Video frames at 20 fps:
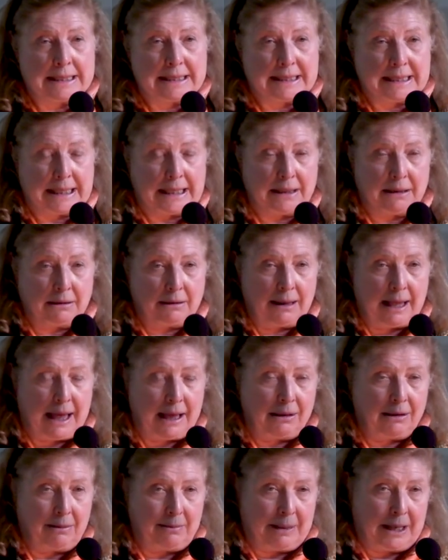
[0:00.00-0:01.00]
single
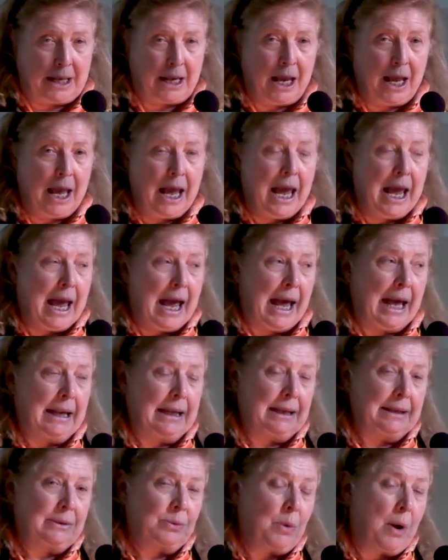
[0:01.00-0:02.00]
element. And
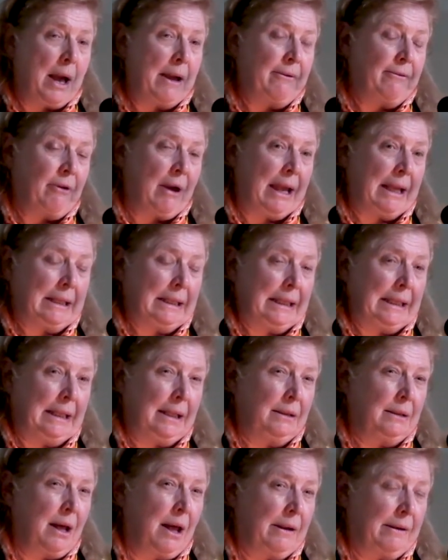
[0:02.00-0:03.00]
it's why, frankly,
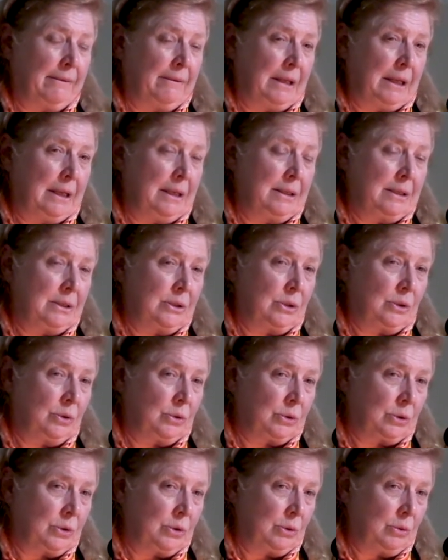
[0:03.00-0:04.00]
a lot of these
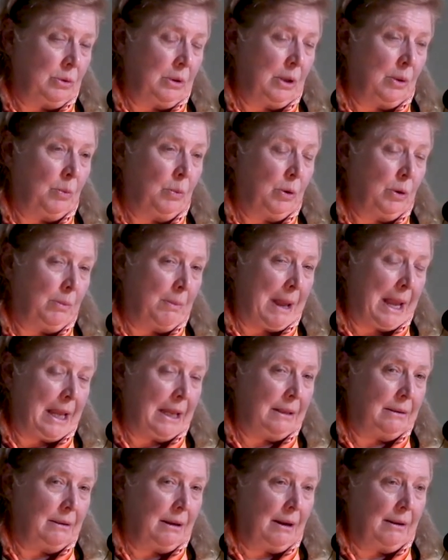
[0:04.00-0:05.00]
surtout that were
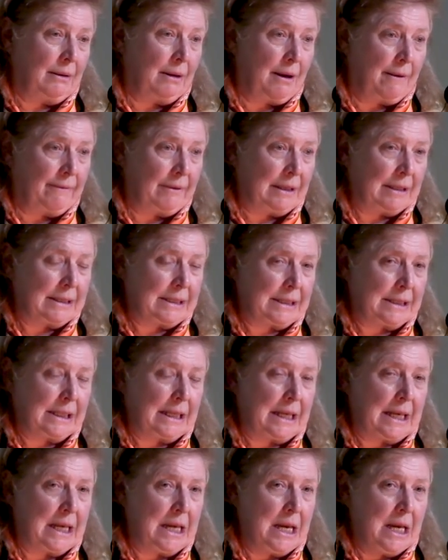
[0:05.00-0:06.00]
made, and
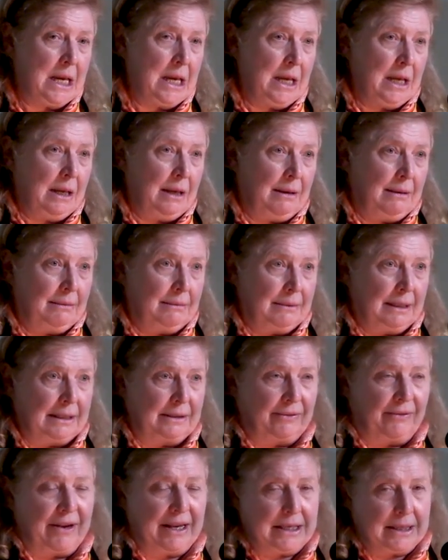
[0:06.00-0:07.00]
obviously,
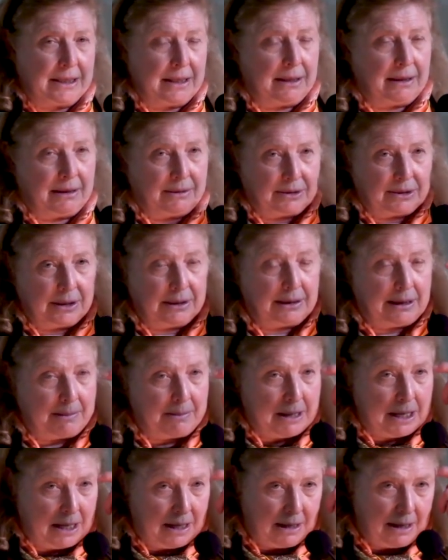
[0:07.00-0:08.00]
let's face it, there's a
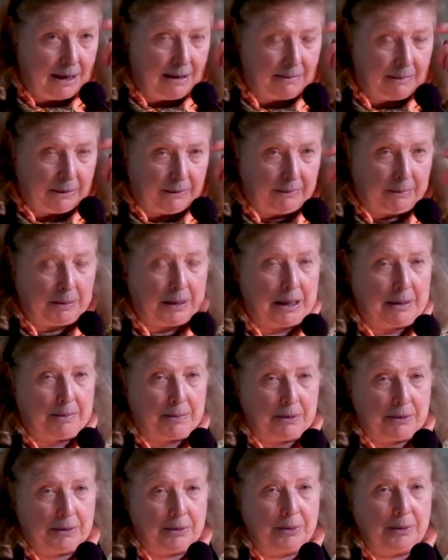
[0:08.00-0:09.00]
limited number of
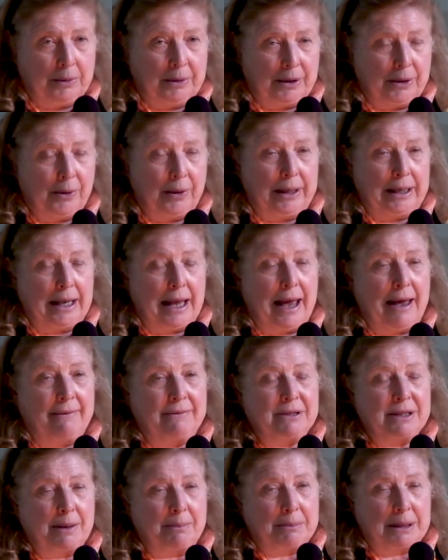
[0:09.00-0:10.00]
people who are going to
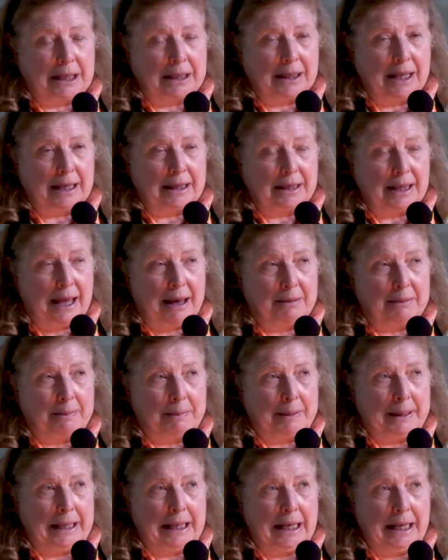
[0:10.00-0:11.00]
have something like that.
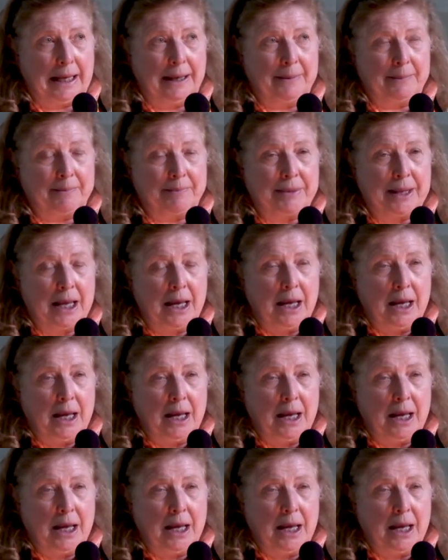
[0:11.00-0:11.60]
But um,